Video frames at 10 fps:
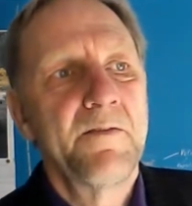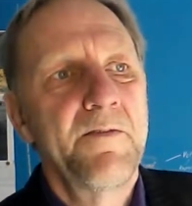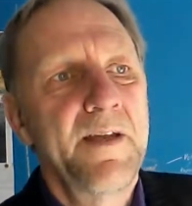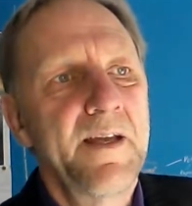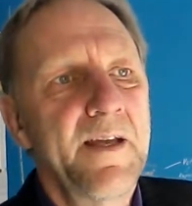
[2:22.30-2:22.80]

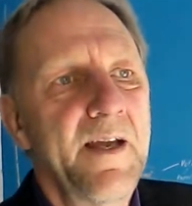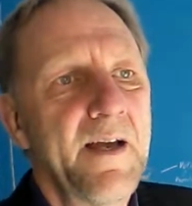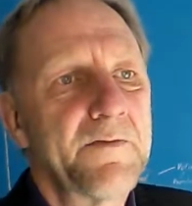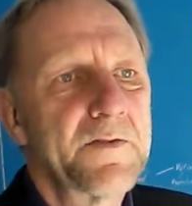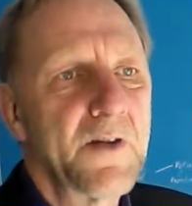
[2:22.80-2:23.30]
we
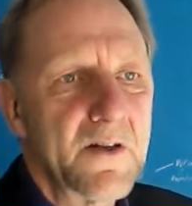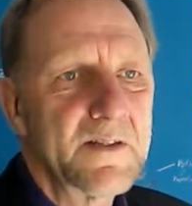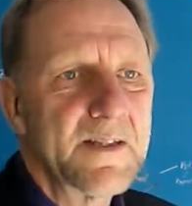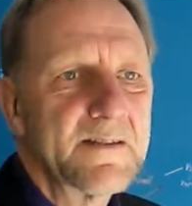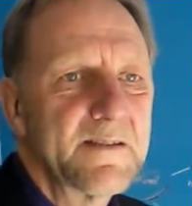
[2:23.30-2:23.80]
have
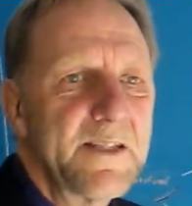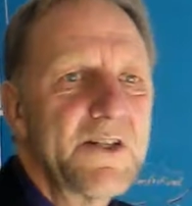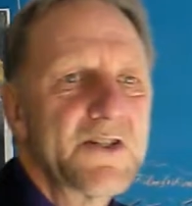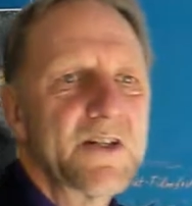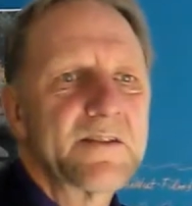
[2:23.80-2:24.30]
doctors,
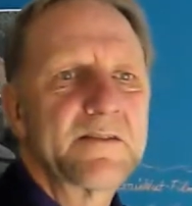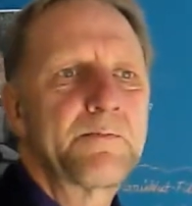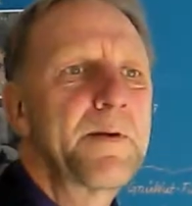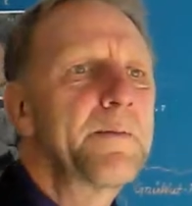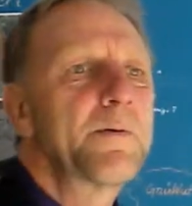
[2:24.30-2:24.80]
teachers,
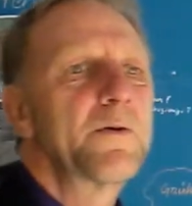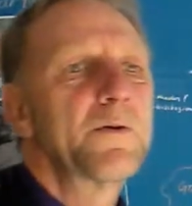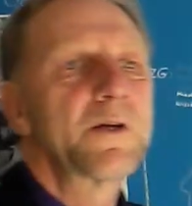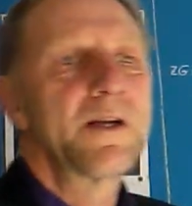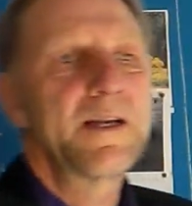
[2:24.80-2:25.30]
people who
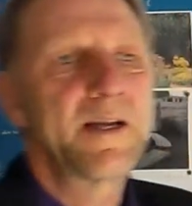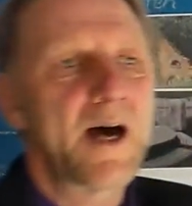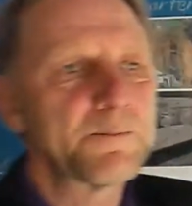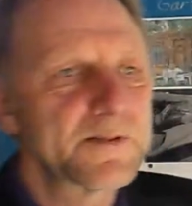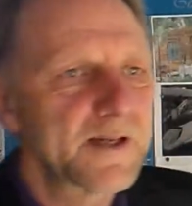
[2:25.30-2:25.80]
clean
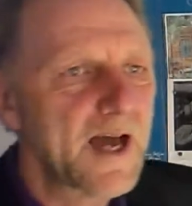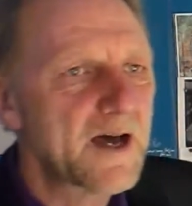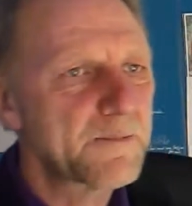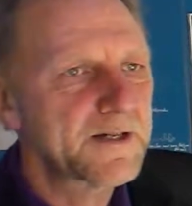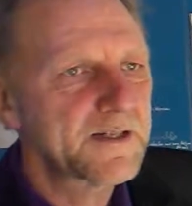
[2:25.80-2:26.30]
up the
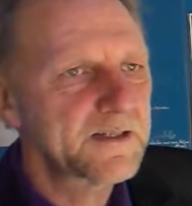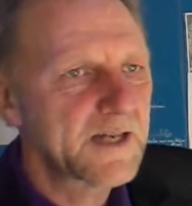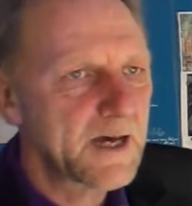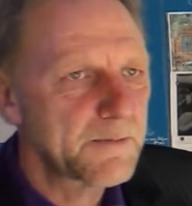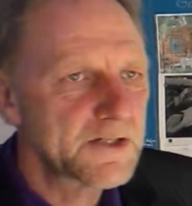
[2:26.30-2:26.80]

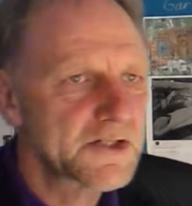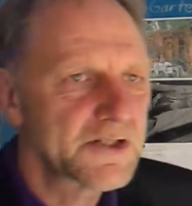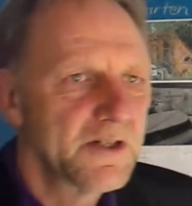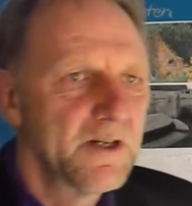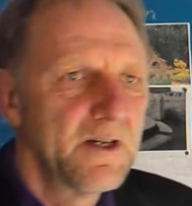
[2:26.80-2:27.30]

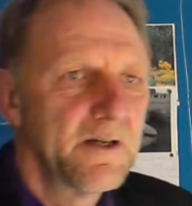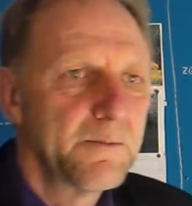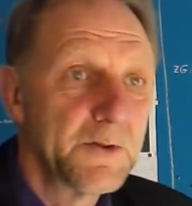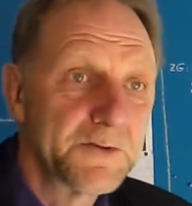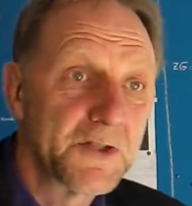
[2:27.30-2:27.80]
garbage,
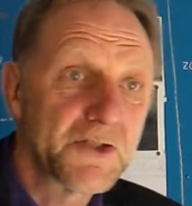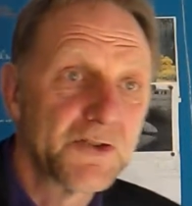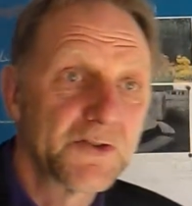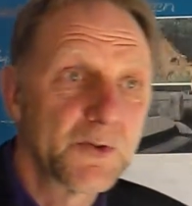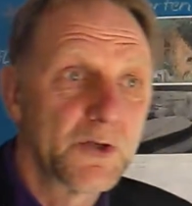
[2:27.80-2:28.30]

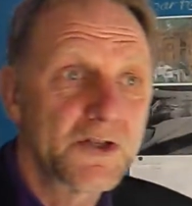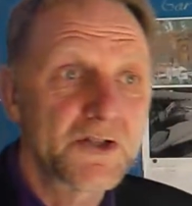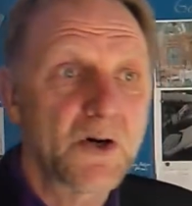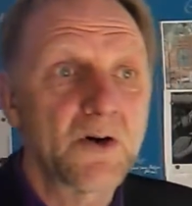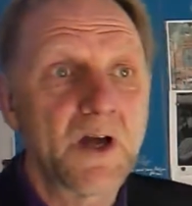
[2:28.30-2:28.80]
musicians who
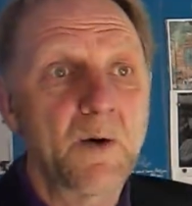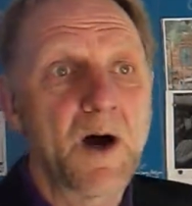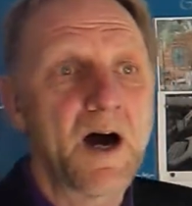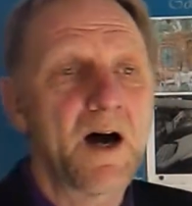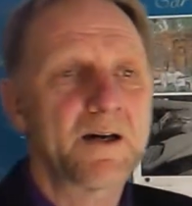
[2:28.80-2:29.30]
enjoy
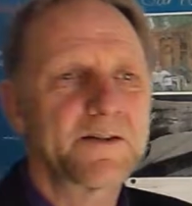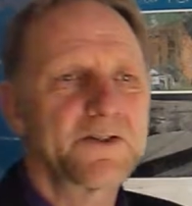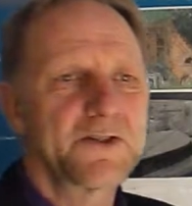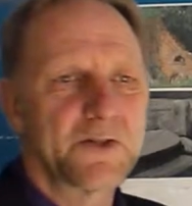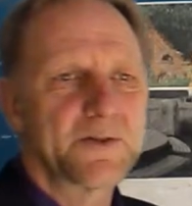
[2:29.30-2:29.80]
our art,
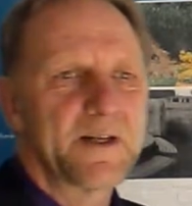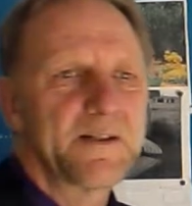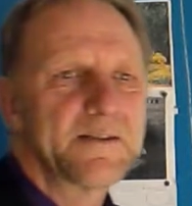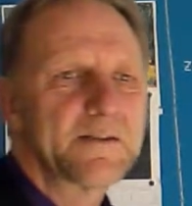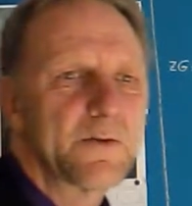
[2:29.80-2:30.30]

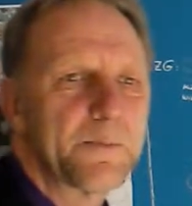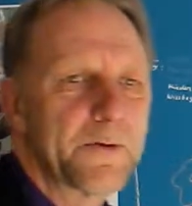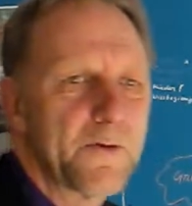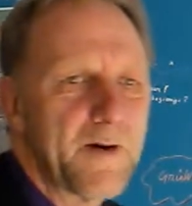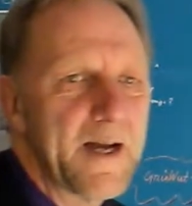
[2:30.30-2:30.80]
journalists who
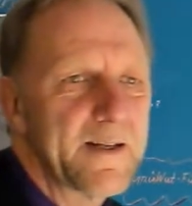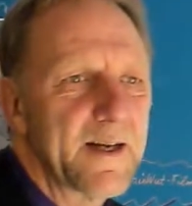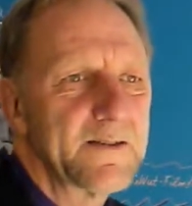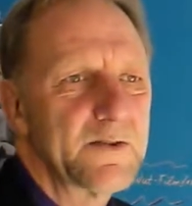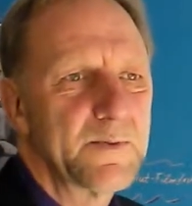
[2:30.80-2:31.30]
provide
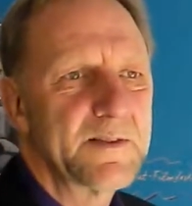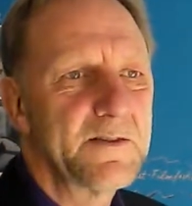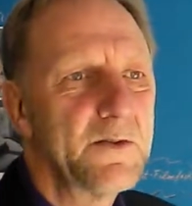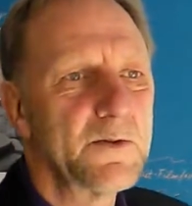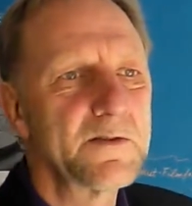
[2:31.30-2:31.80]
us with
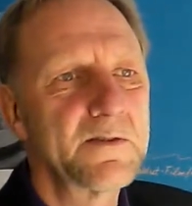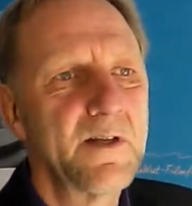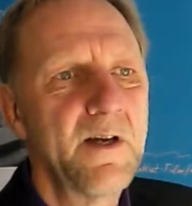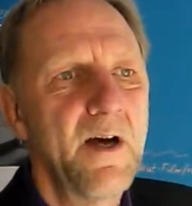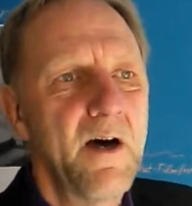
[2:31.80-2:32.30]
news,
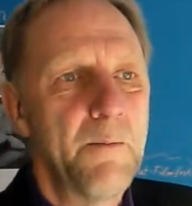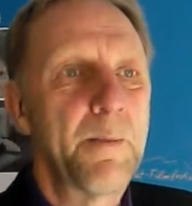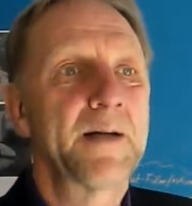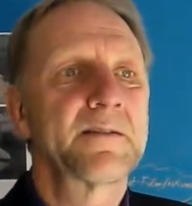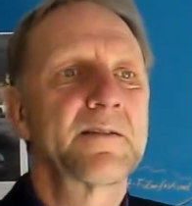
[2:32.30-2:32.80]

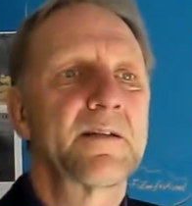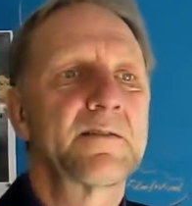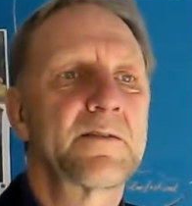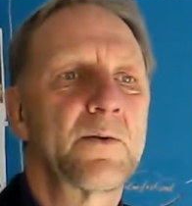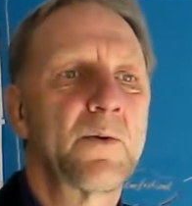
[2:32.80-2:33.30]

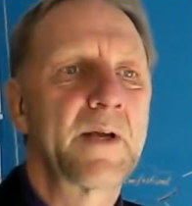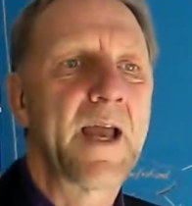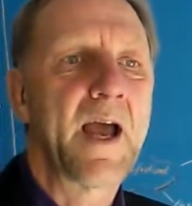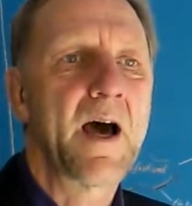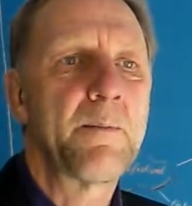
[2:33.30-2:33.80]
pastors who
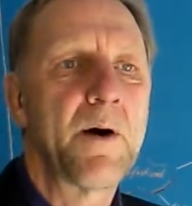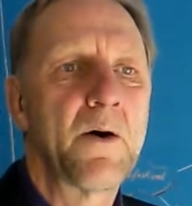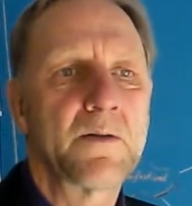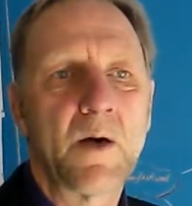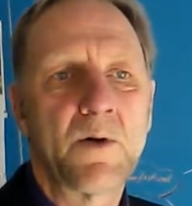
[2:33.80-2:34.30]
care
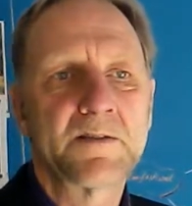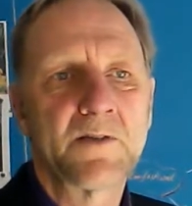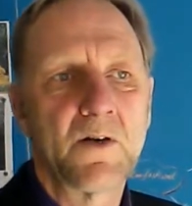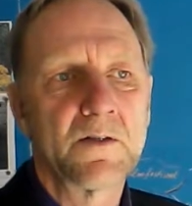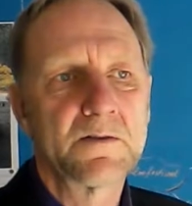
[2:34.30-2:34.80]
about our
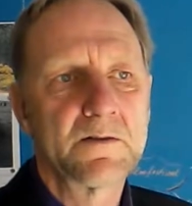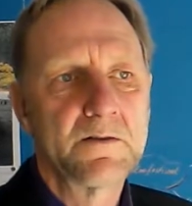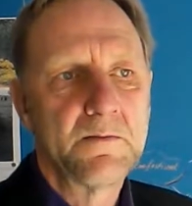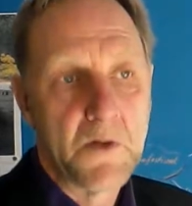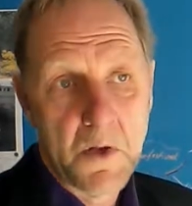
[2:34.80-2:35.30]
souls,
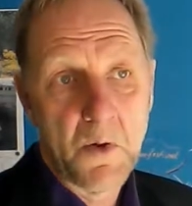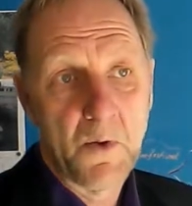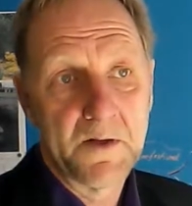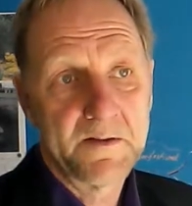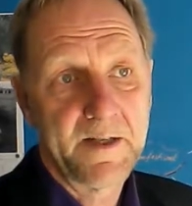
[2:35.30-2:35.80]

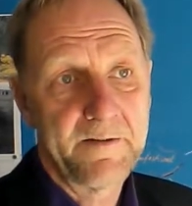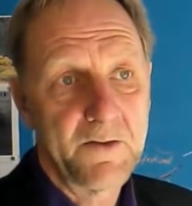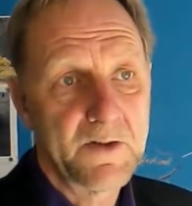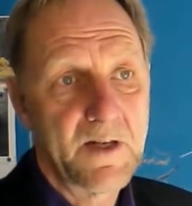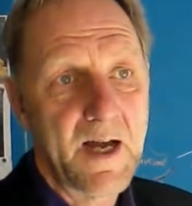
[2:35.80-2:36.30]
or they
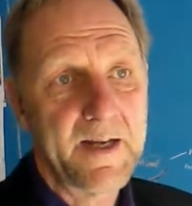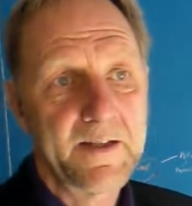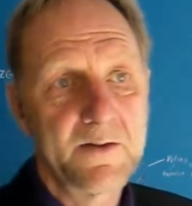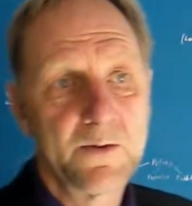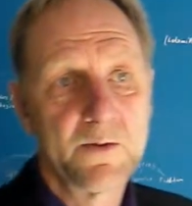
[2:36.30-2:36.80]
would
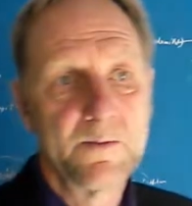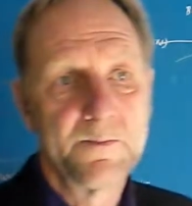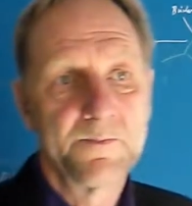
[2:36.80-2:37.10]
like to.